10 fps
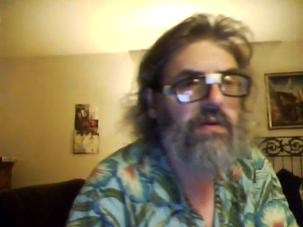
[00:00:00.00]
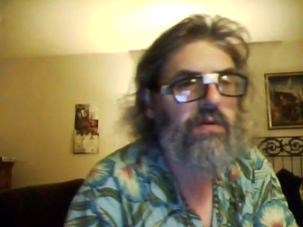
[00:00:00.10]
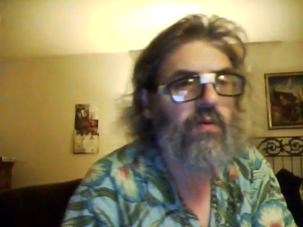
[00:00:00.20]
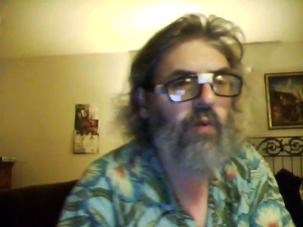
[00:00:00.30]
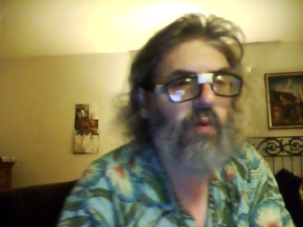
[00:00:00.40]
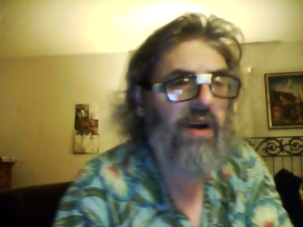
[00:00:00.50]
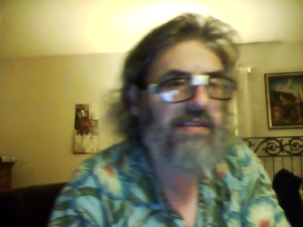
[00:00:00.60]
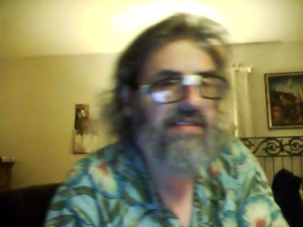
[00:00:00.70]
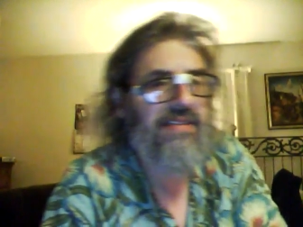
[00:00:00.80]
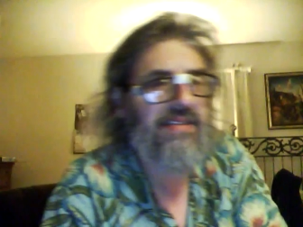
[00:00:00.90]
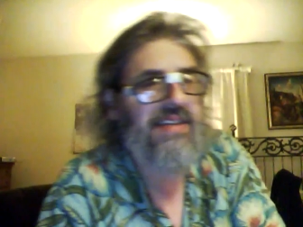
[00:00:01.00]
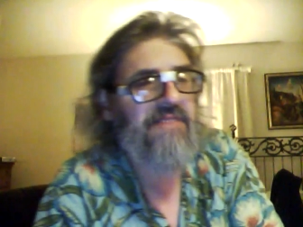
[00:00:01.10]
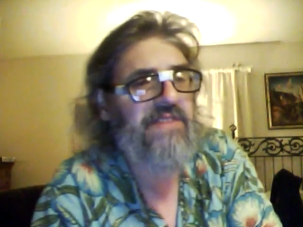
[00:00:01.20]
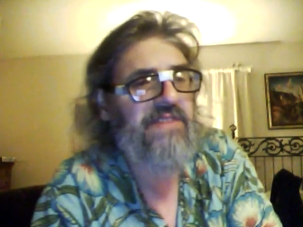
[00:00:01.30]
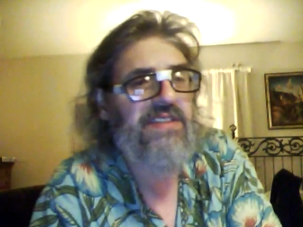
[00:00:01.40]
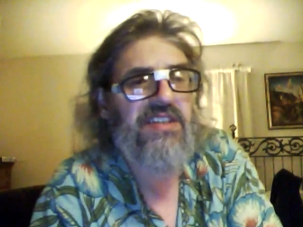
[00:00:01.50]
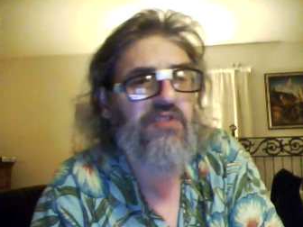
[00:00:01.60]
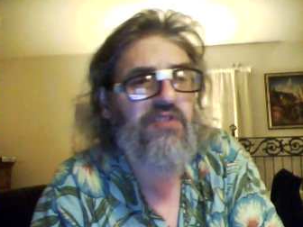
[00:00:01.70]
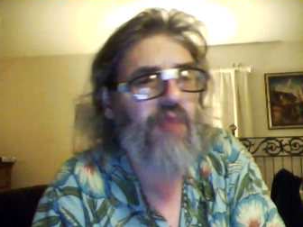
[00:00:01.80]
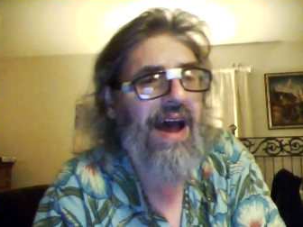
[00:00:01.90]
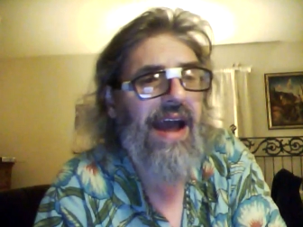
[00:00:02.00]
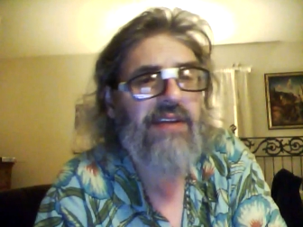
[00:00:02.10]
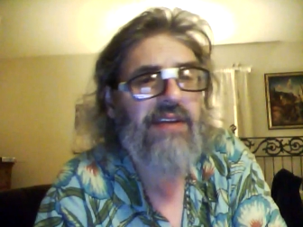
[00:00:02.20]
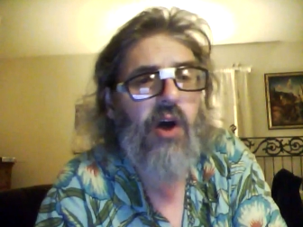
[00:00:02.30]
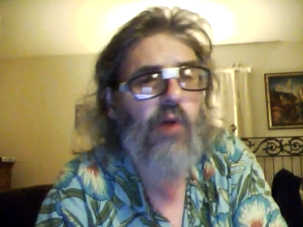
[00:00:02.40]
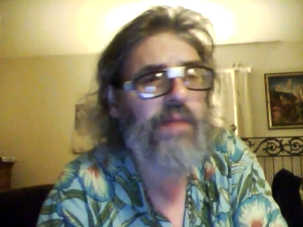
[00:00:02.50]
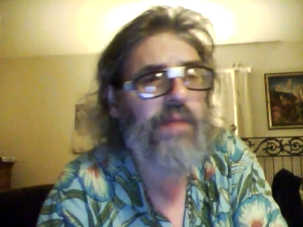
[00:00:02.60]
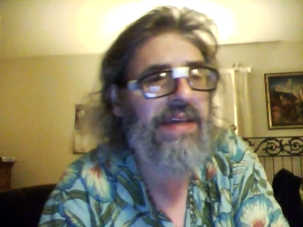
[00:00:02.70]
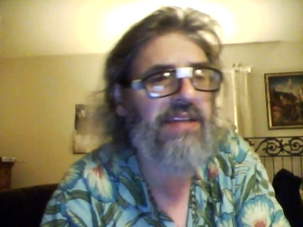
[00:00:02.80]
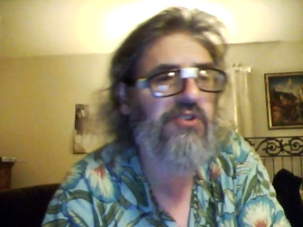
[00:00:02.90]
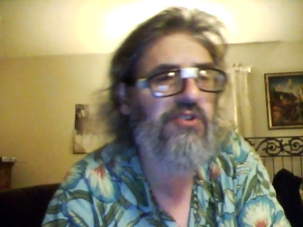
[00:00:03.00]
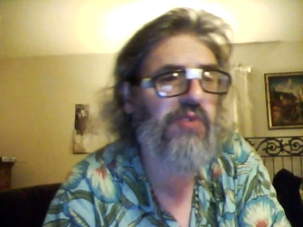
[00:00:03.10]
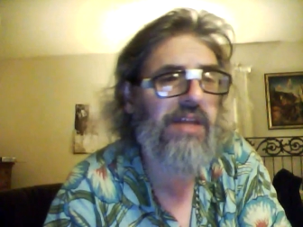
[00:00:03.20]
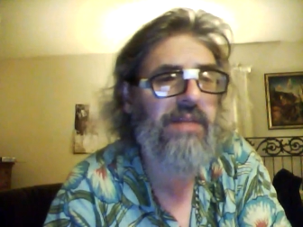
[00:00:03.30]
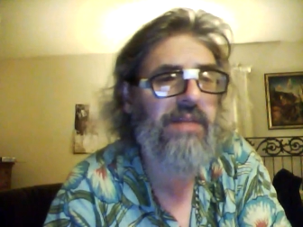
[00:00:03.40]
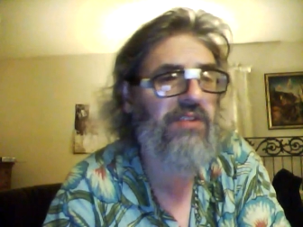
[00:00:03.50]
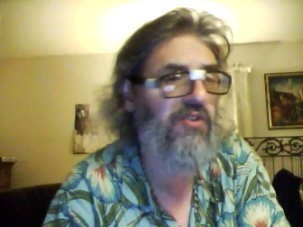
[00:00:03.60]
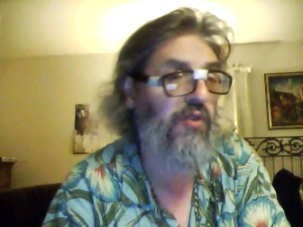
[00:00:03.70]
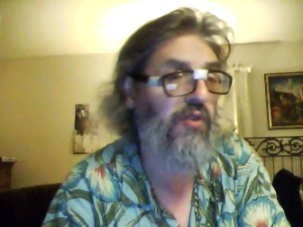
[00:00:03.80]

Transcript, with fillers: Once in infancy dragged, hoping and dreaming, to